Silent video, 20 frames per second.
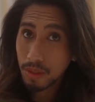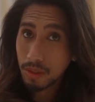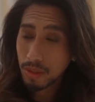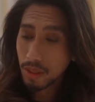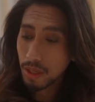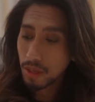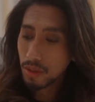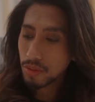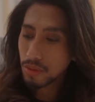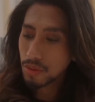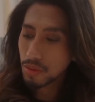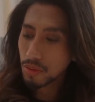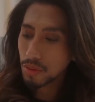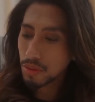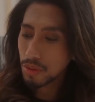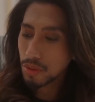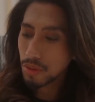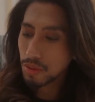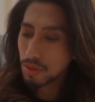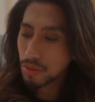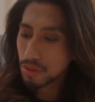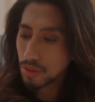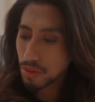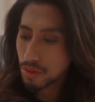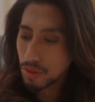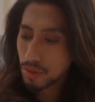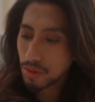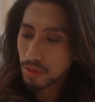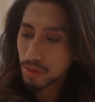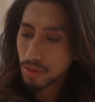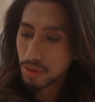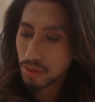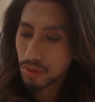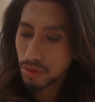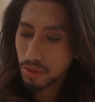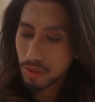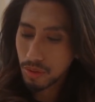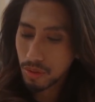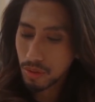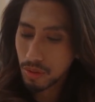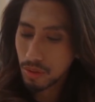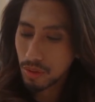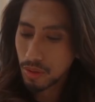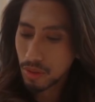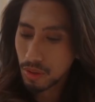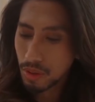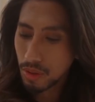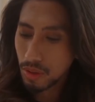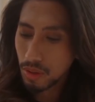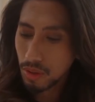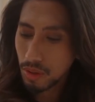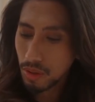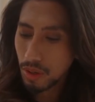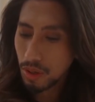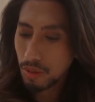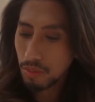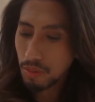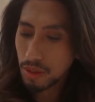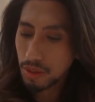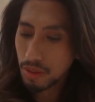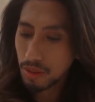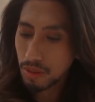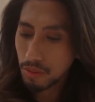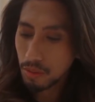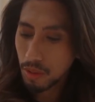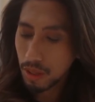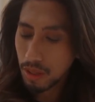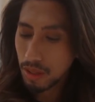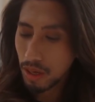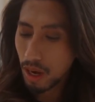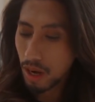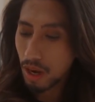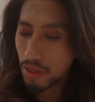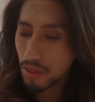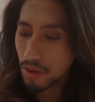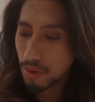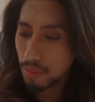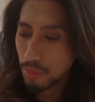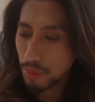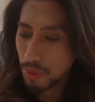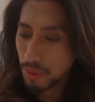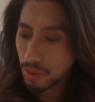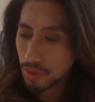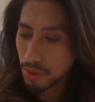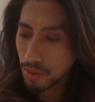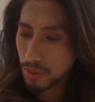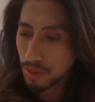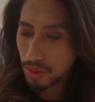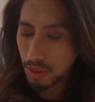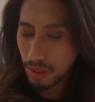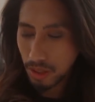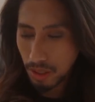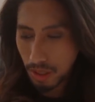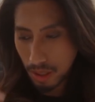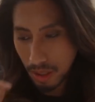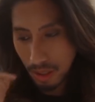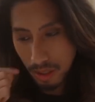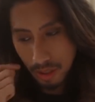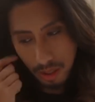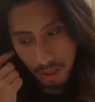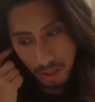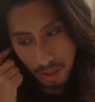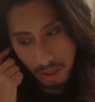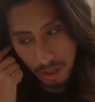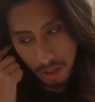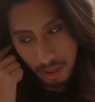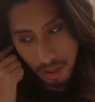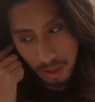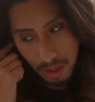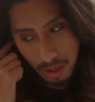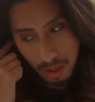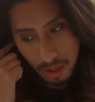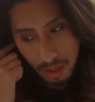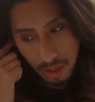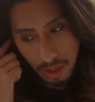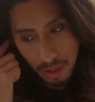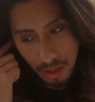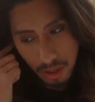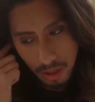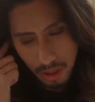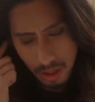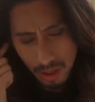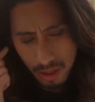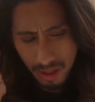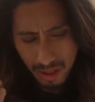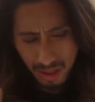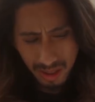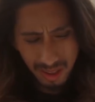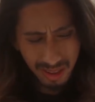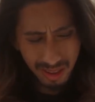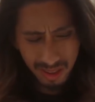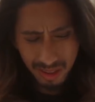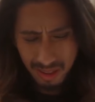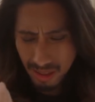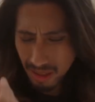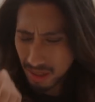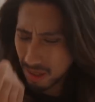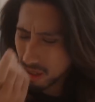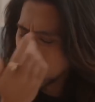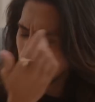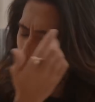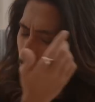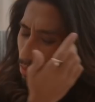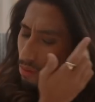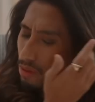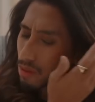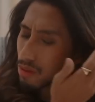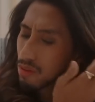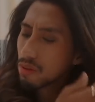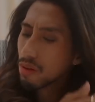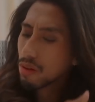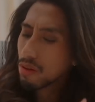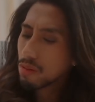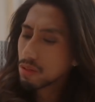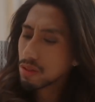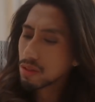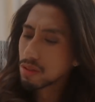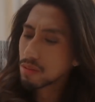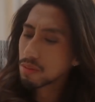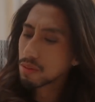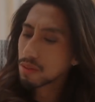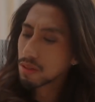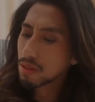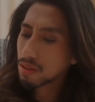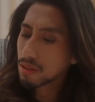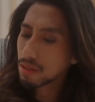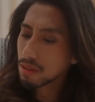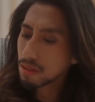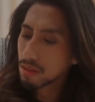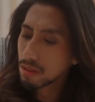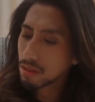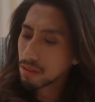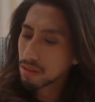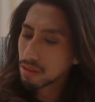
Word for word: Ten of Swords hermit. While the other person here, what's wrong with this person?